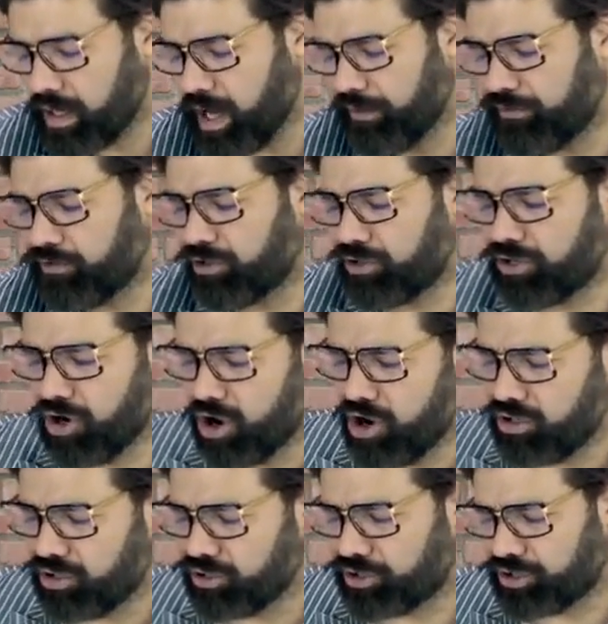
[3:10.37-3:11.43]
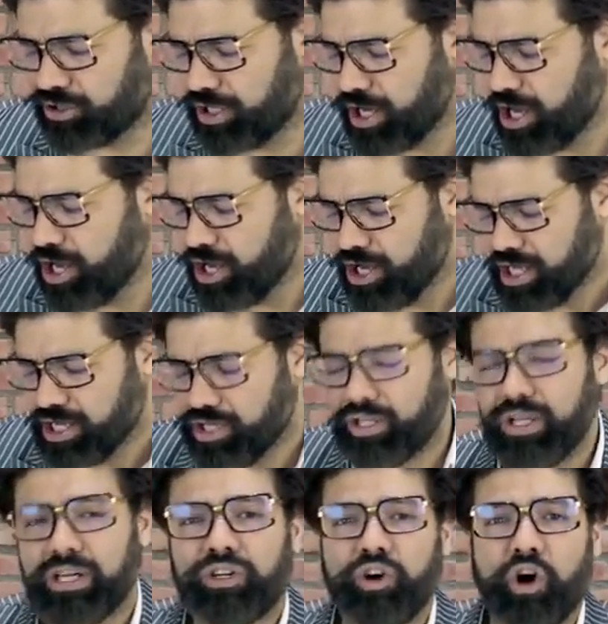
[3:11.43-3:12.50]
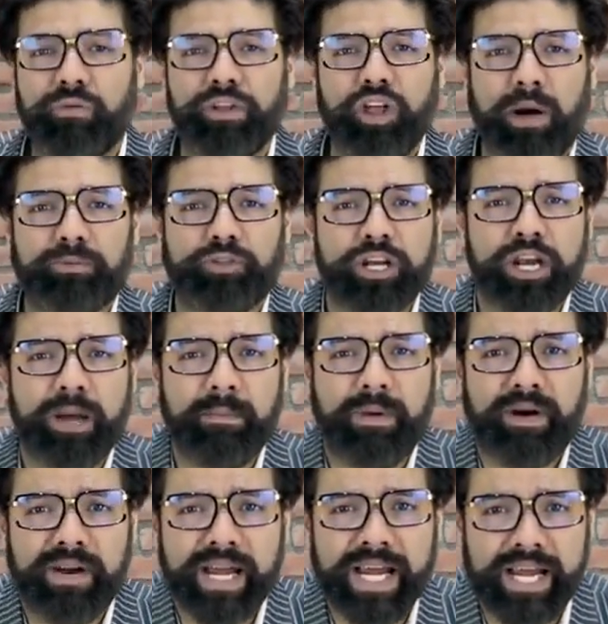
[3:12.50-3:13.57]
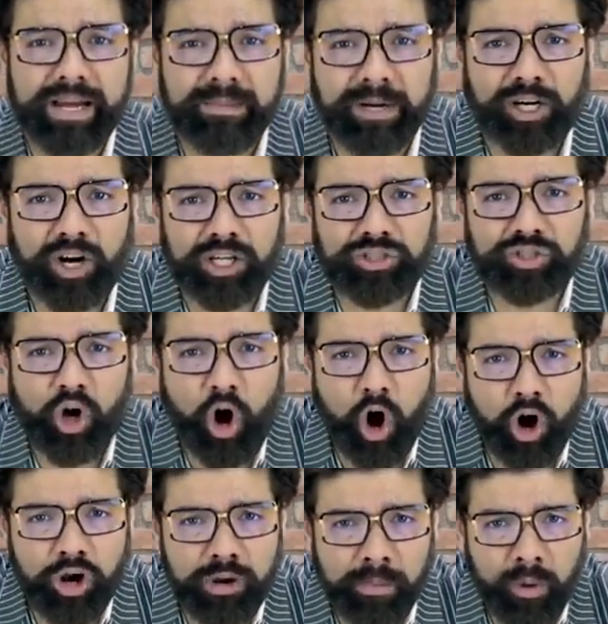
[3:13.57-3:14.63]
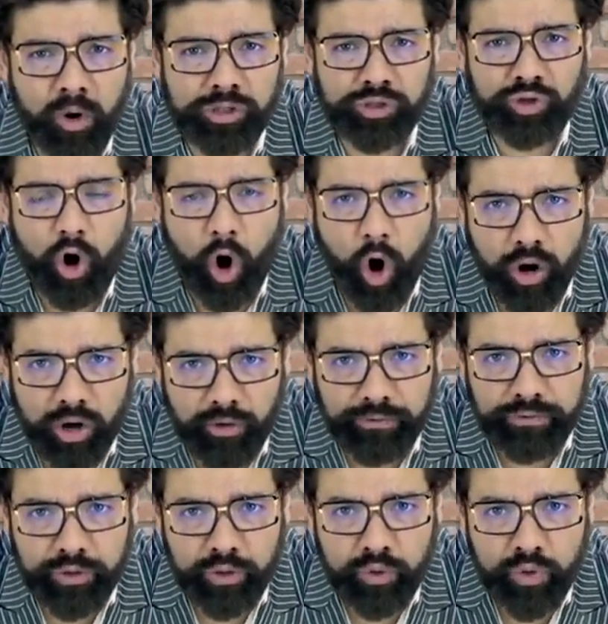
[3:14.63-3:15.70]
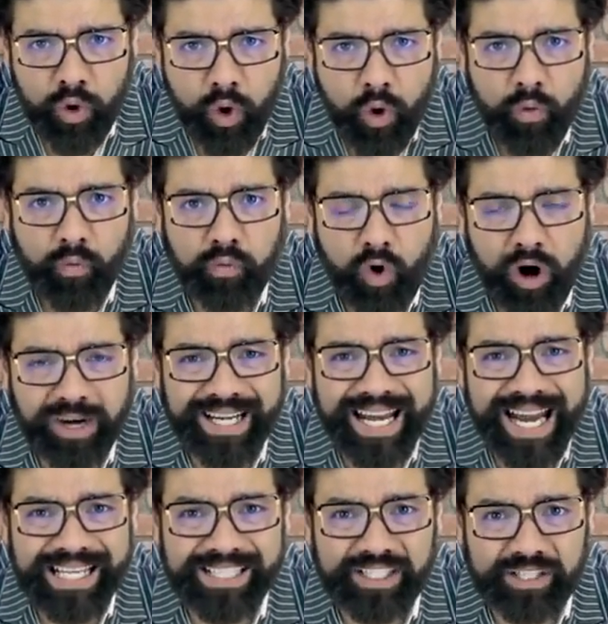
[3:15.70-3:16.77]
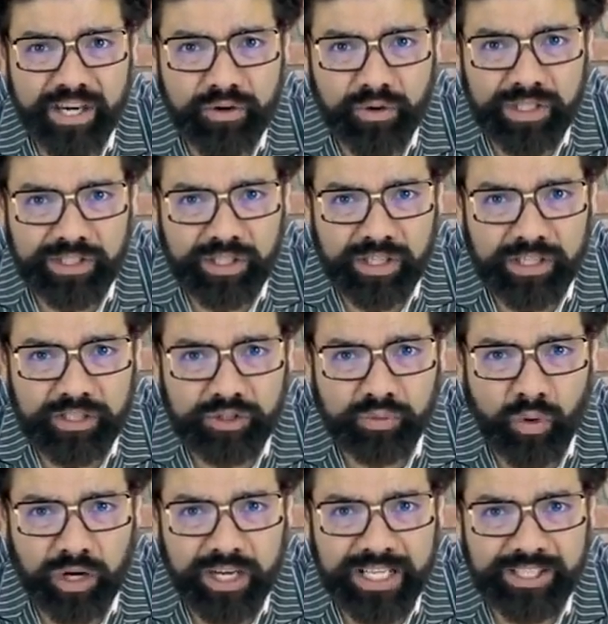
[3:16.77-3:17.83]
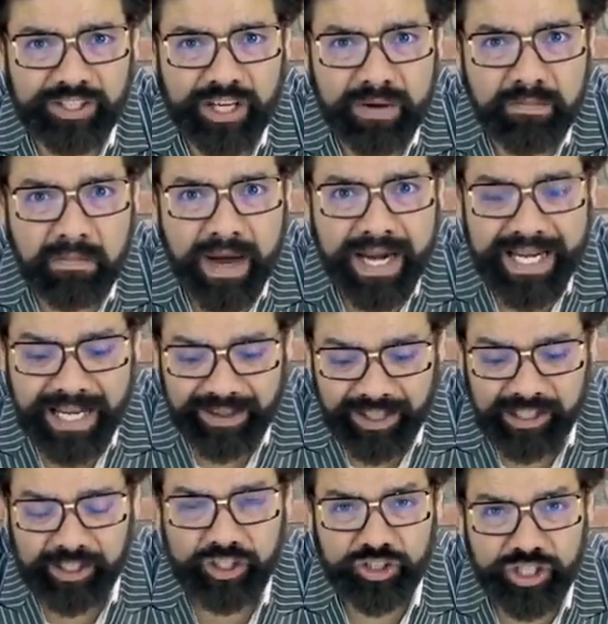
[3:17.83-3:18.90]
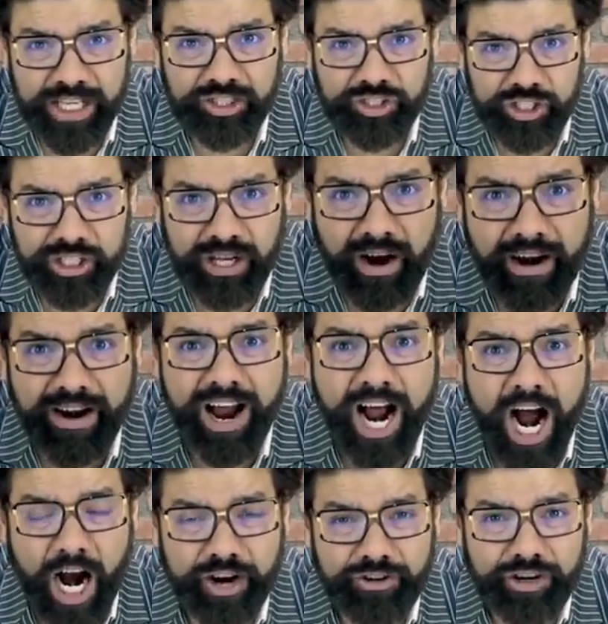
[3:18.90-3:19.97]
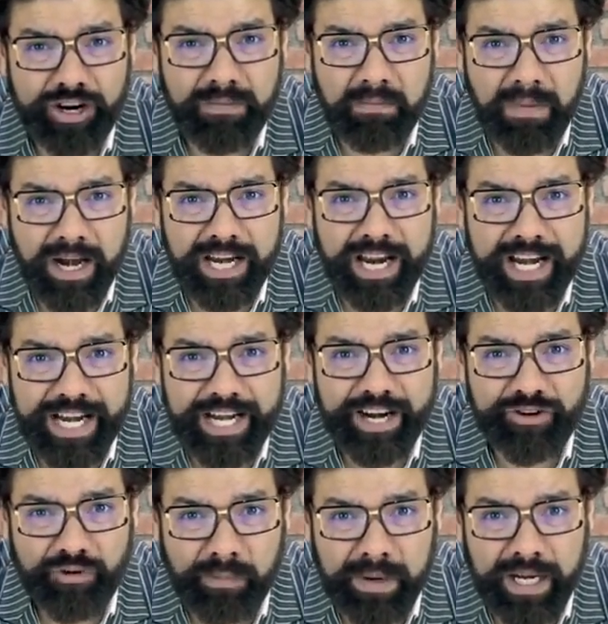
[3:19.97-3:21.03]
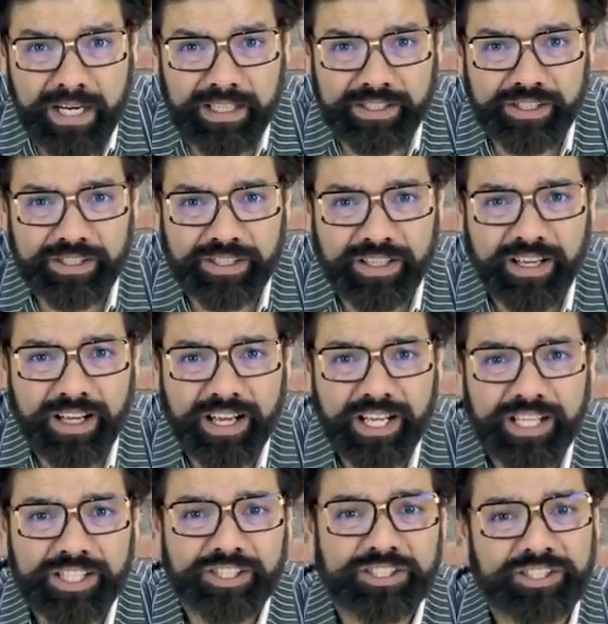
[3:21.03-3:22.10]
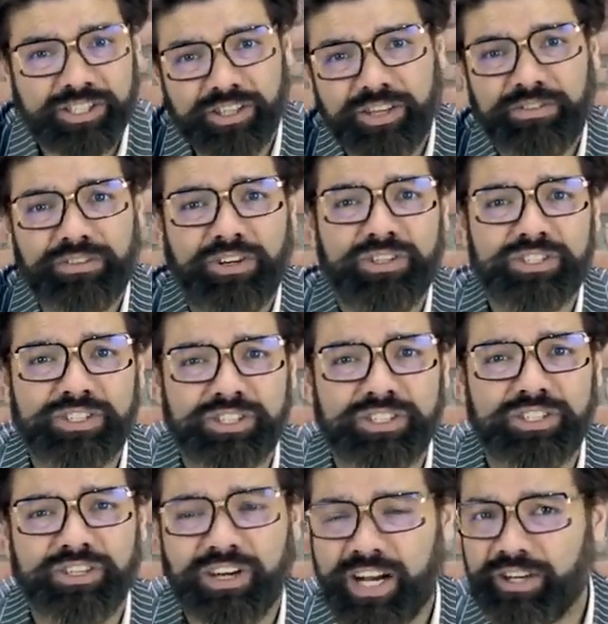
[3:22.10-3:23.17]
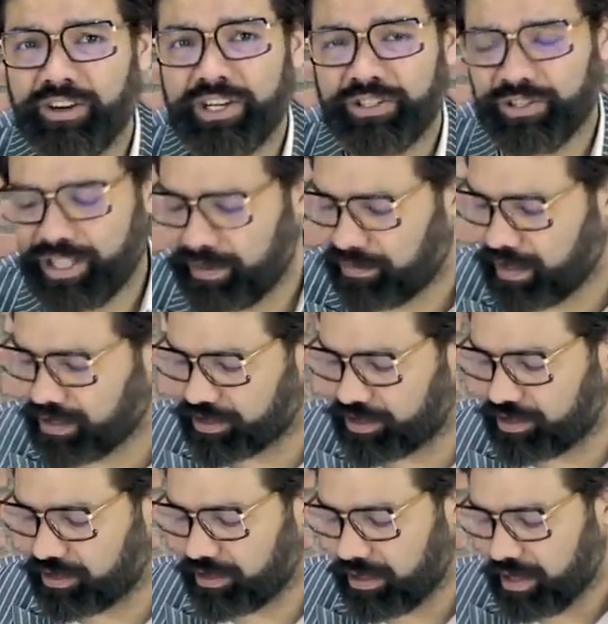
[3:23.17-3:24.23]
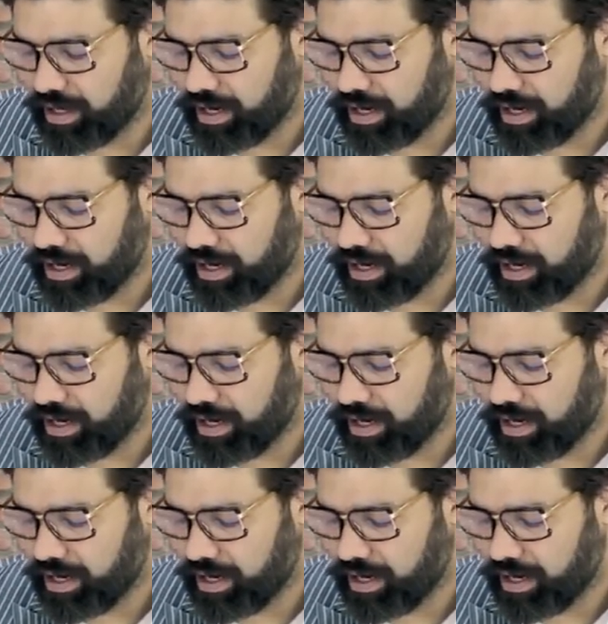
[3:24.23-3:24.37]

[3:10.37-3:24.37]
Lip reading: Of course, you'll go with option number A because almost all of you want instant results, want instant money, and this is 10 CR, 100 million Indian rupees. So of course you are going to keep this.